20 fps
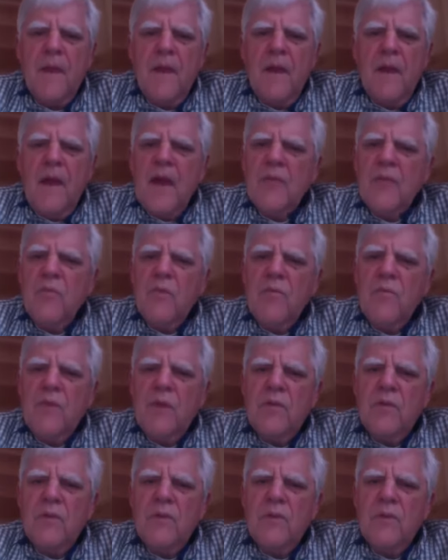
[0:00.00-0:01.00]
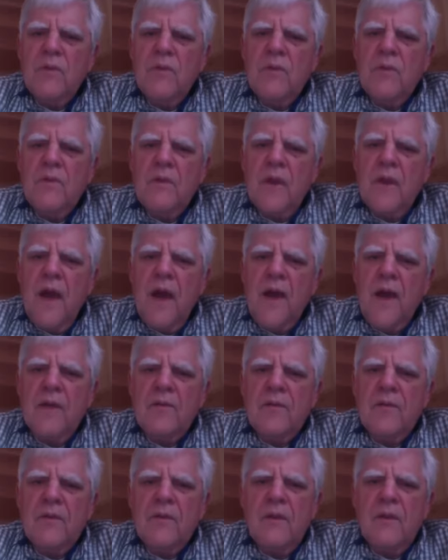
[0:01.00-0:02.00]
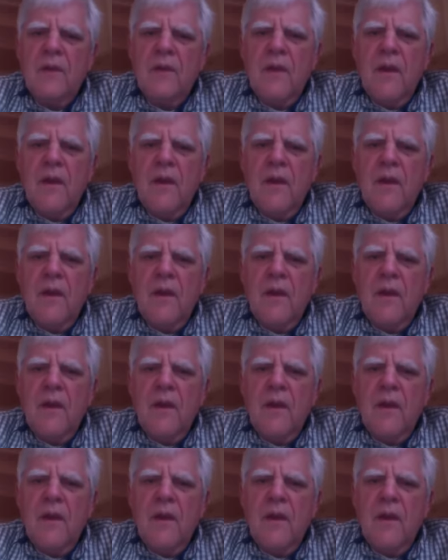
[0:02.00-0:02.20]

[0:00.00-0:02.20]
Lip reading: As we've just discussed,